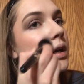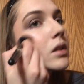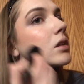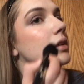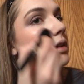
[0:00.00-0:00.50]

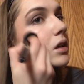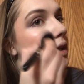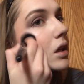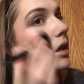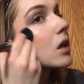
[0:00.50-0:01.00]
palette,
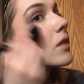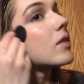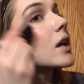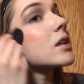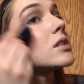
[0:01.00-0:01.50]

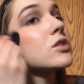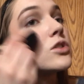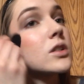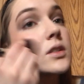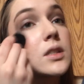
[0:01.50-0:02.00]
and that is
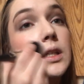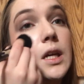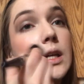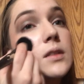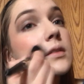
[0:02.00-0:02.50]
just a
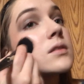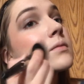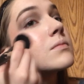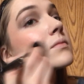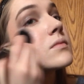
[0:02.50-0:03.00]
guess.